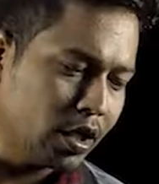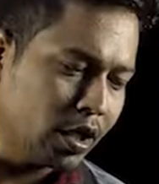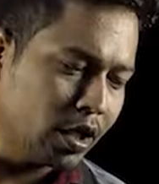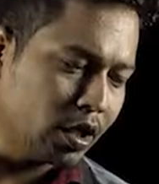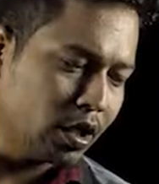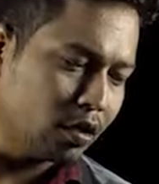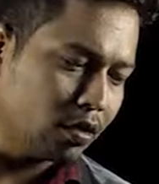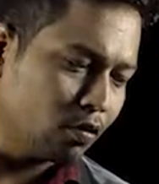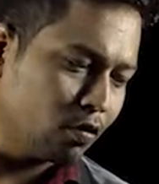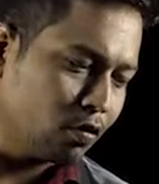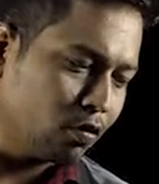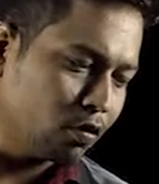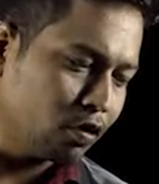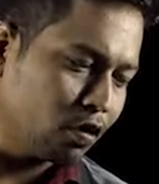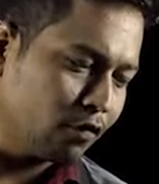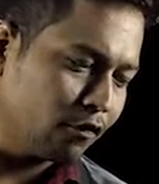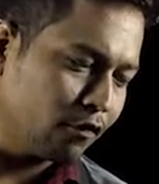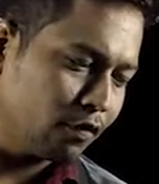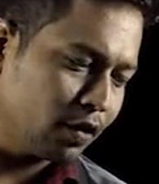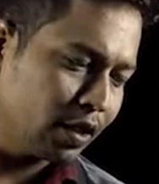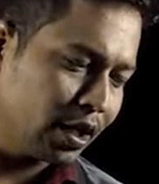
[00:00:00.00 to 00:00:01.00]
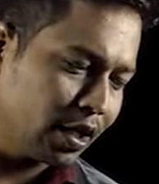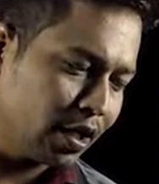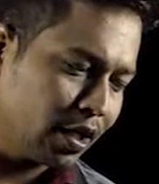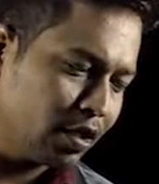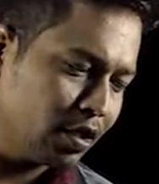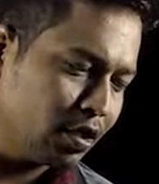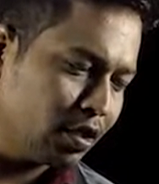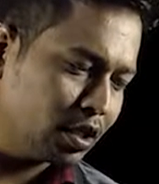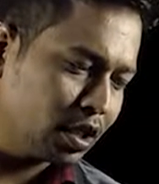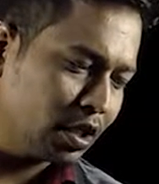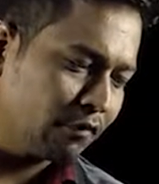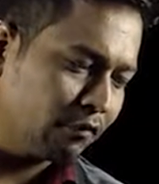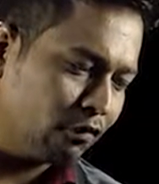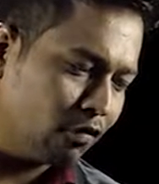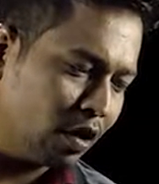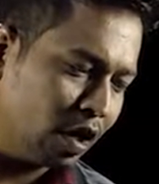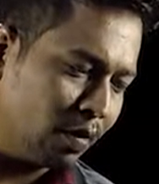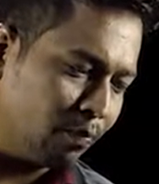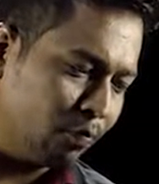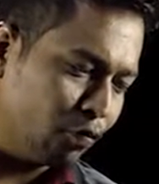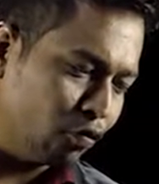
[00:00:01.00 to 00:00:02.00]
and the Court of Directors have to
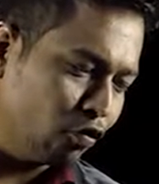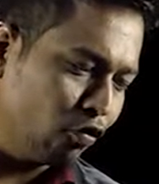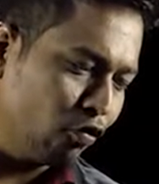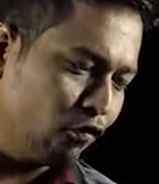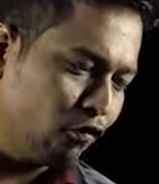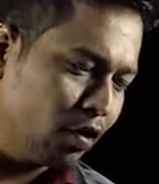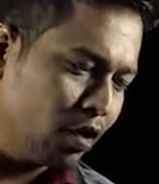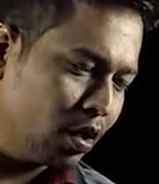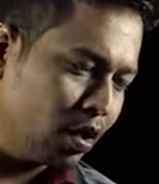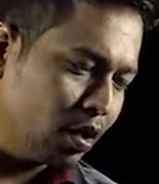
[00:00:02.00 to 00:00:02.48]
approve